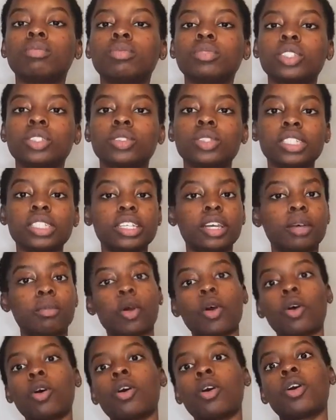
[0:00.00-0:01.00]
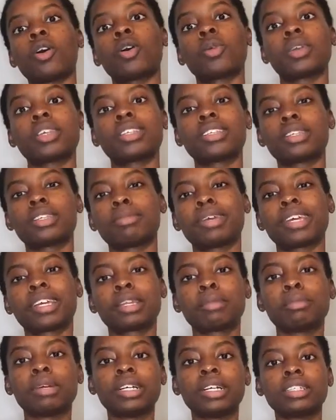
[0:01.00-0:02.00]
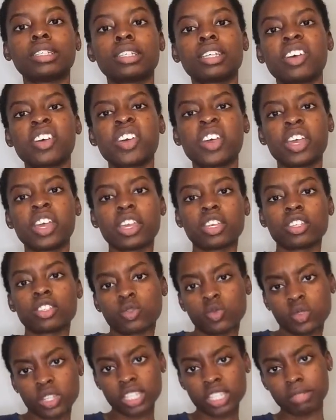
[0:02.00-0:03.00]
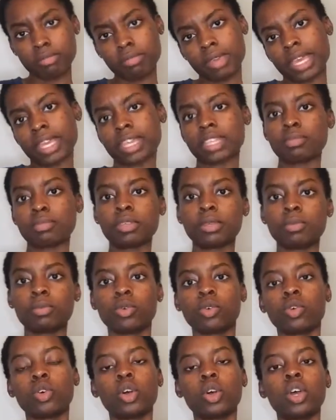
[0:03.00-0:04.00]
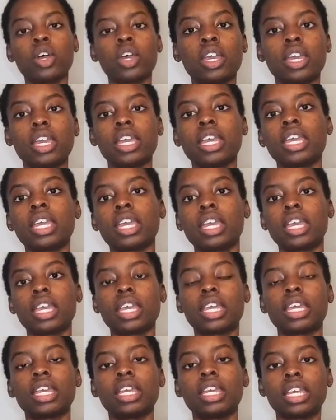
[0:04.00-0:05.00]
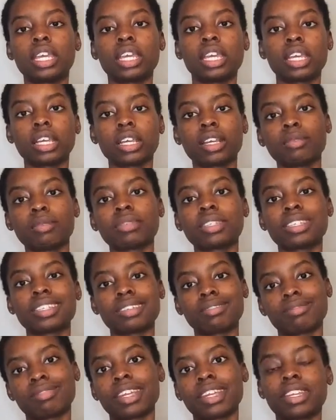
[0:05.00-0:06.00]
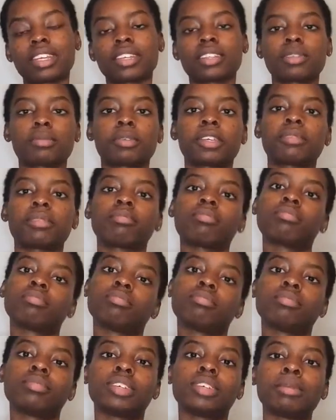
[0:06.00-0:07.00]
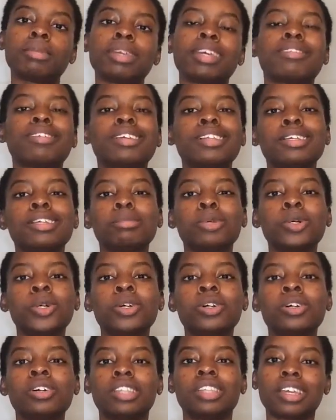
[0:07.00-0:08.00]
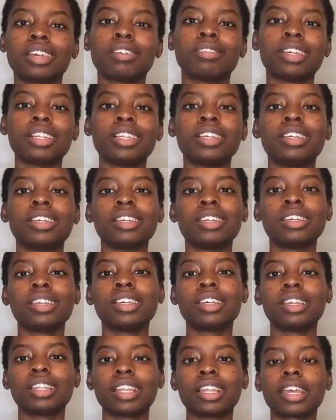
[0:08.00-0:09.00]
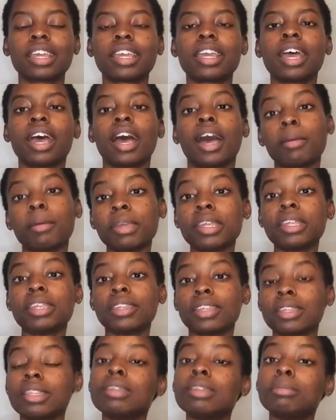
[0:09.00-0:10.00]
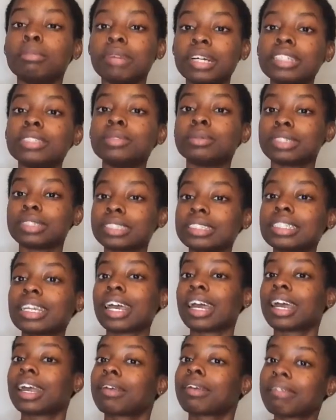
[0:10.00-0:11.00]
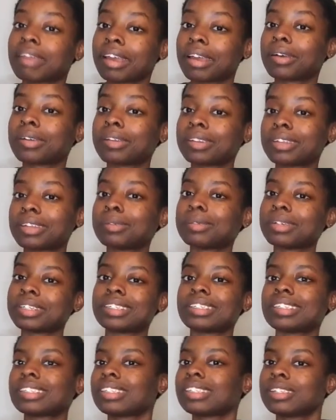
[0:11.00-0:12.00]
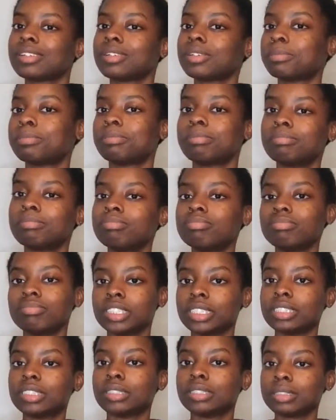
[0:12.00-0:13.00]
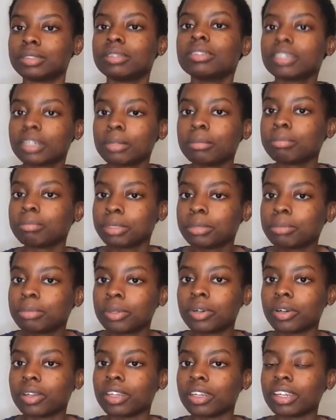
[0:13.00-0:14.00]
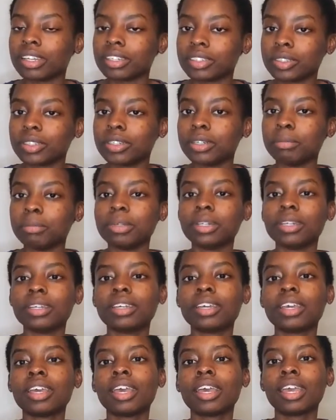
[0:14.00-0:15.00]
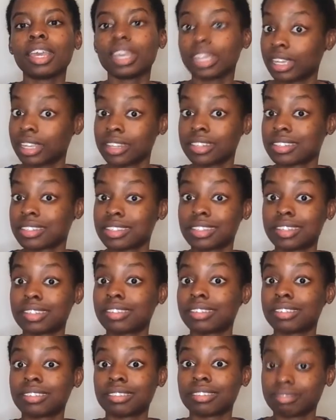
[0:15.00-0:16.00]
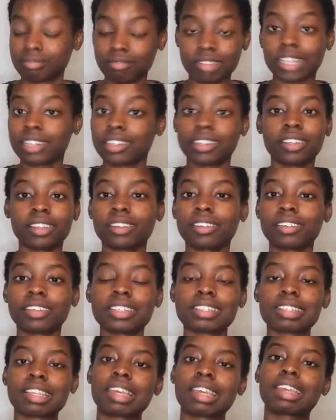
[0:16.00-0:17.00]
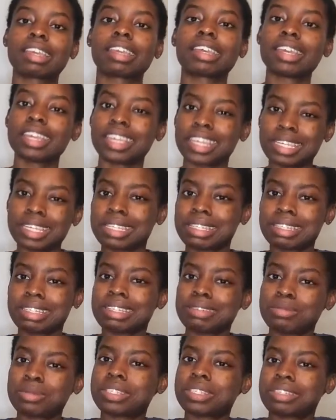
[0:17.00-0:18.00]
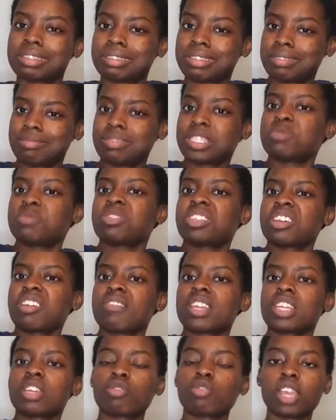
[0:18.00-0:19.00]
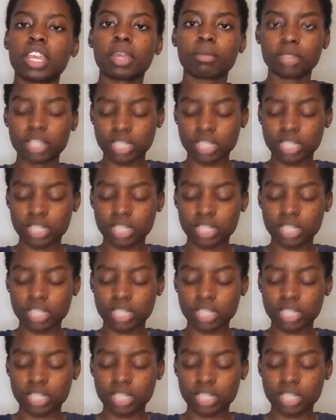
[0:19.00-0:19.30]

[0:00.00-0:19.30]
So he come all the way to the back of the bus, squeezing past people, and come sit right next to me. I'm like, really, boy? Like, really? Like, I mean, the bus was kind of crowded. It was a little, you know, a couple people in there joint, but he had to sit right there, cause like it was already cramped.